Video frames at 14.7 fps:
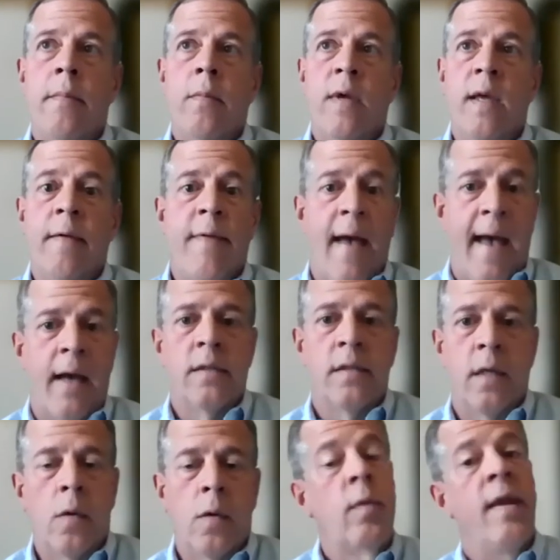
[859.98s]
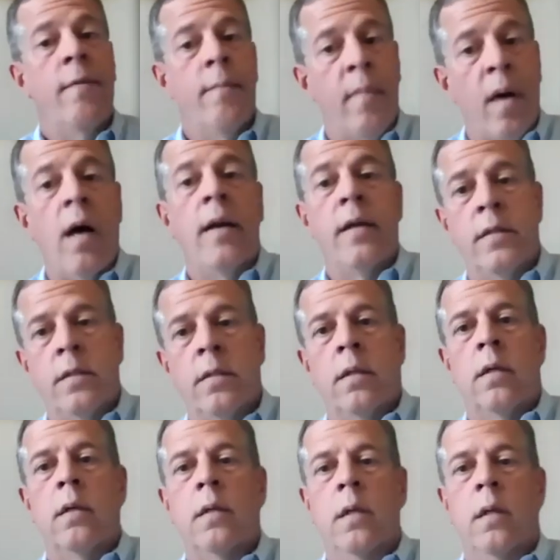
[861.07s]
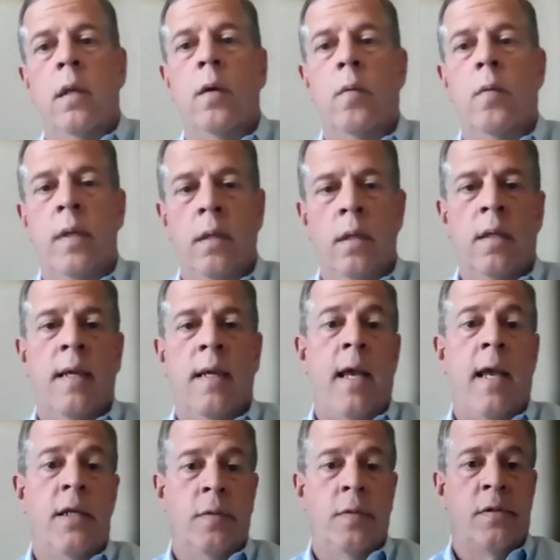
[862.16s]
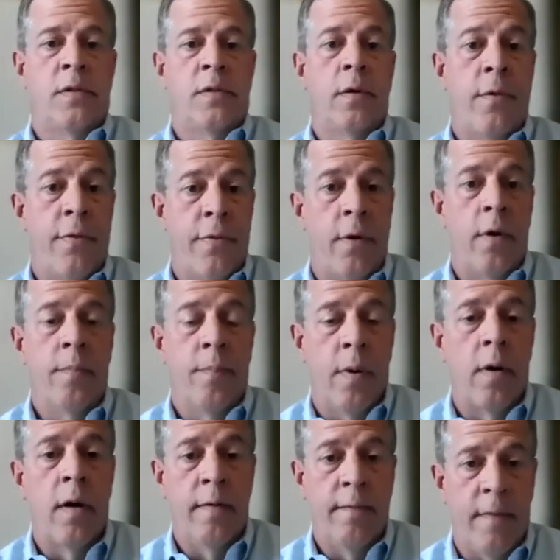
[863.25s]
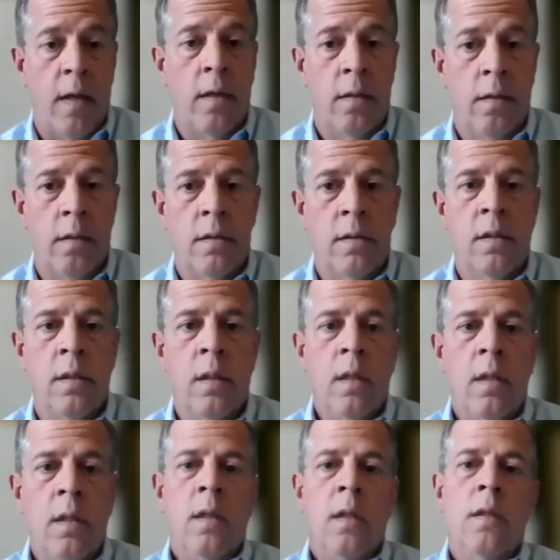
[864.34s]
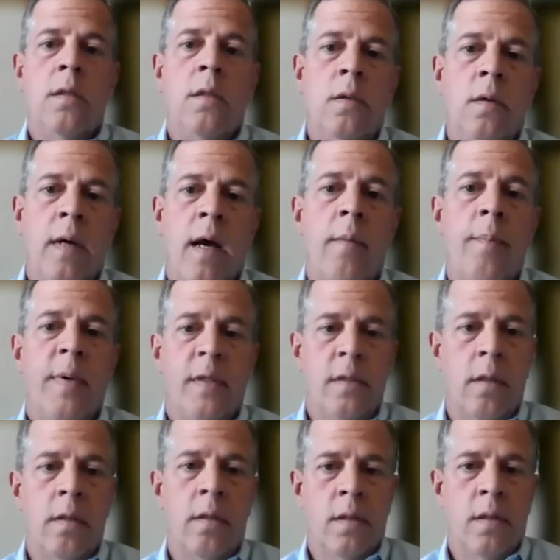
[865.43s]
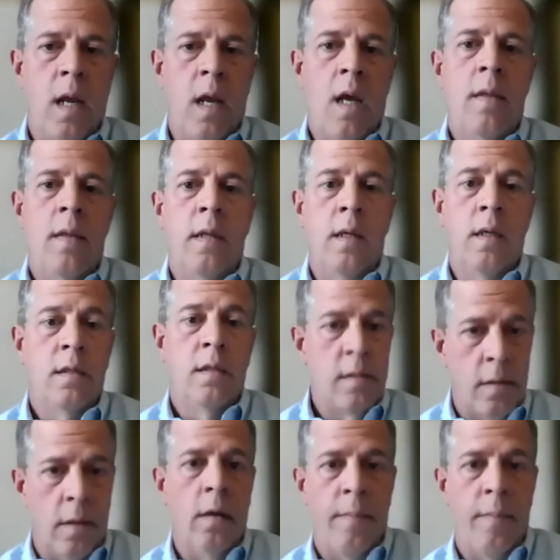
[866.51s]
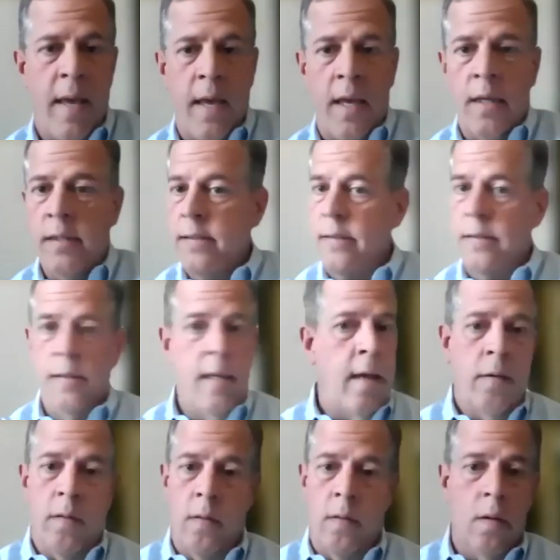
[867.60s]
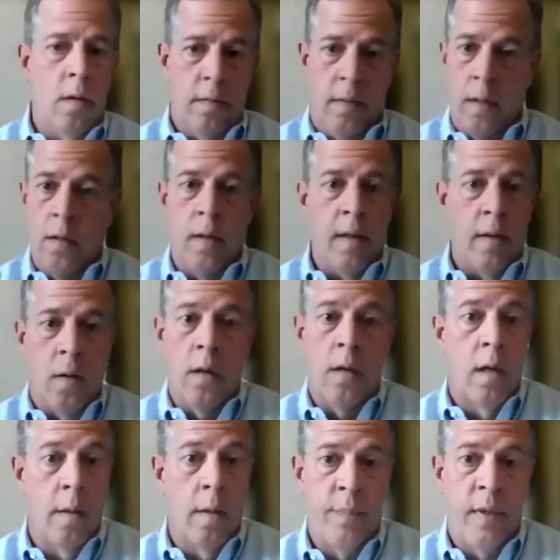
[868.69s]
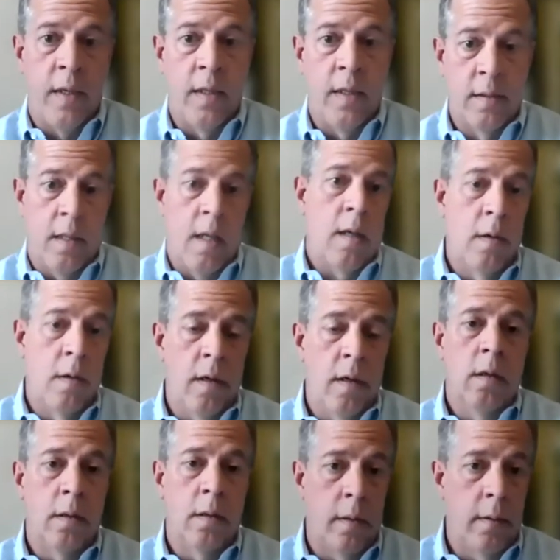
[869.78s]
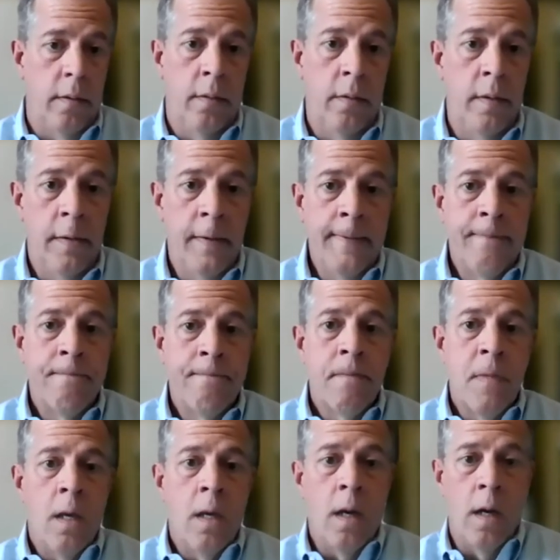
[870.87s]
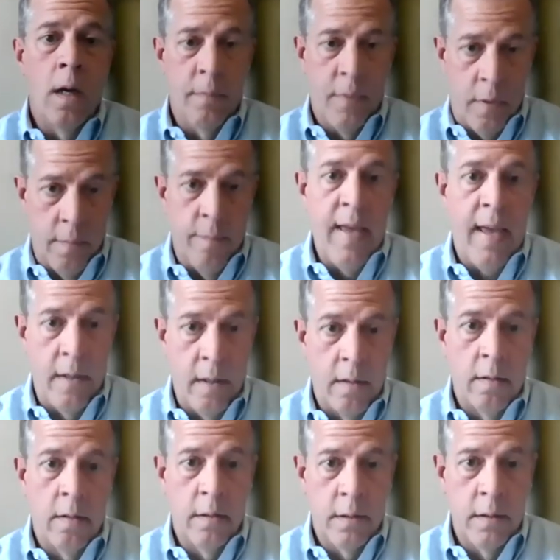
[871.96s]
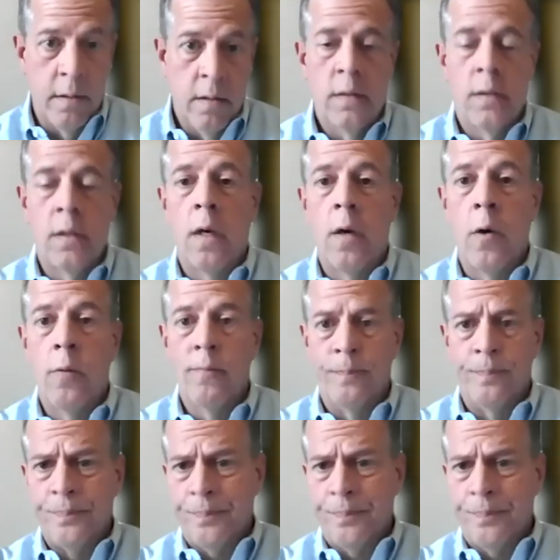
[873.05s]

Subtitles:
have access, we have monitor, we engage with certain third-party vendors to help us understand the install base at all companies, and that could include competitors. So